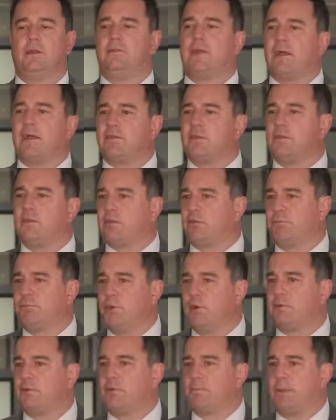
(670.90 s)
Dozens of
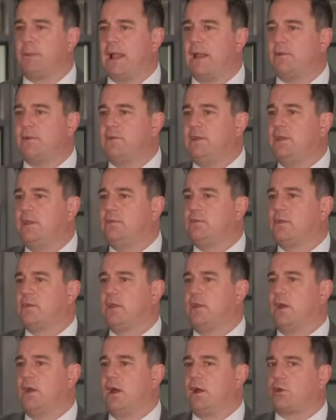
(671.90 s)
municipalities
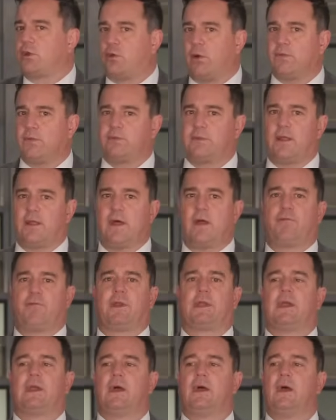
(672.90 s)
across South
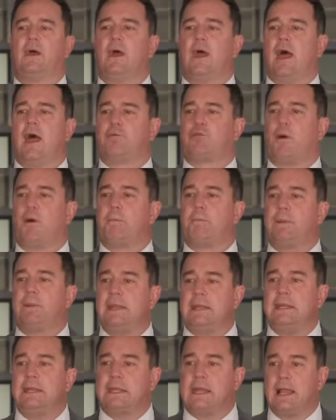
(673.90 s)
Africa have
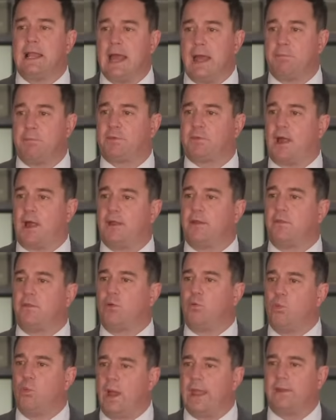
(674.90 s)
completely collapsed under
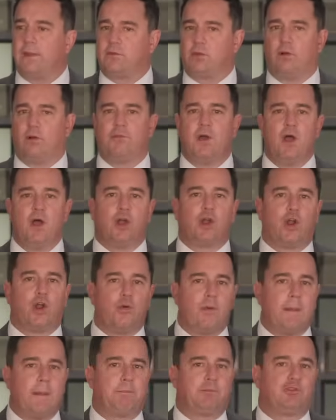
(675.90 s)
the weight of
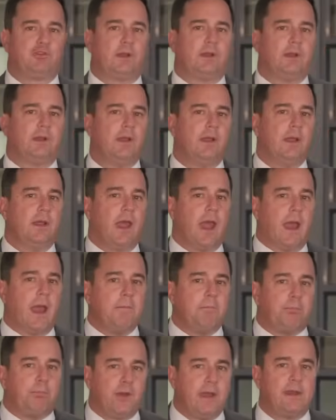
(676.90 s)
corruption
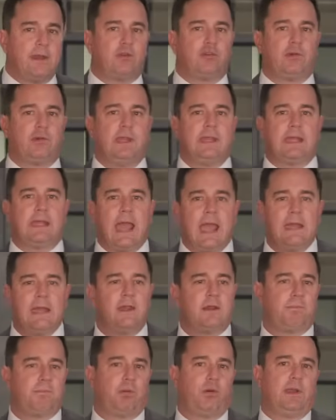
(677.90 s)
and predatory
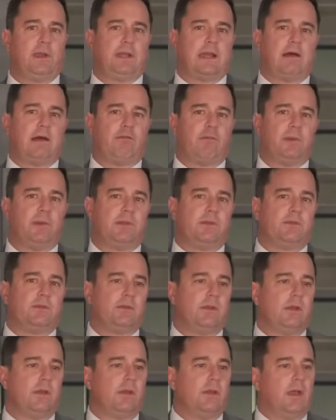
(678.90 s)
cadre-deployed governments,
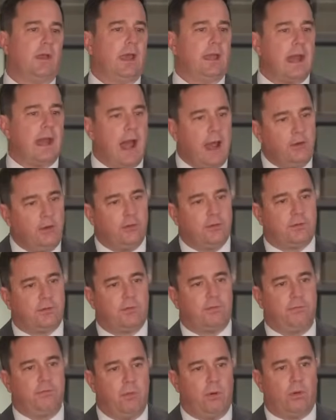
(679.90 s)
and hundreds
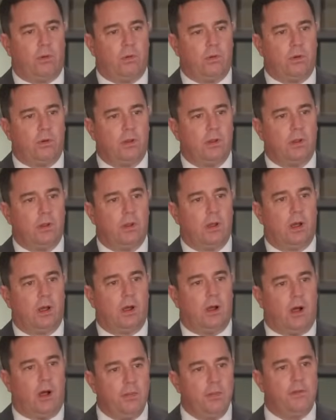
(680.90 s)
of more
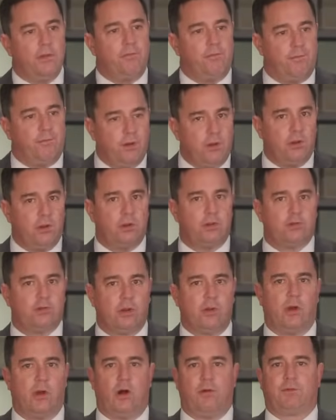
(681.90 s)
are on the verge
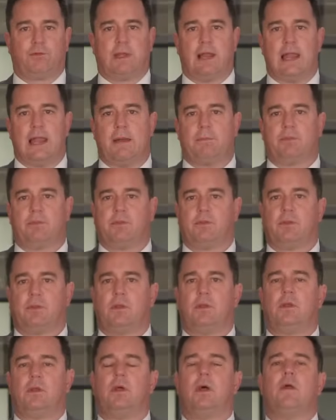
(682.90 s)
of collapse.
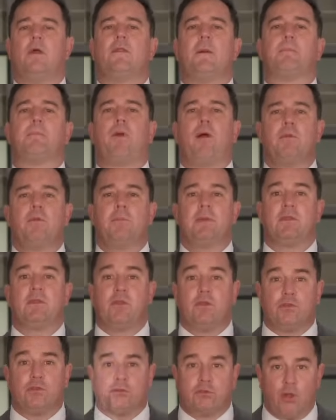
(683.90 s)
The problem
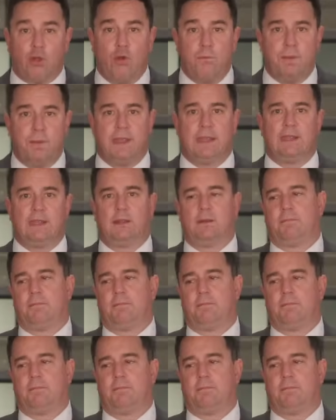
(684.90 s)
is so big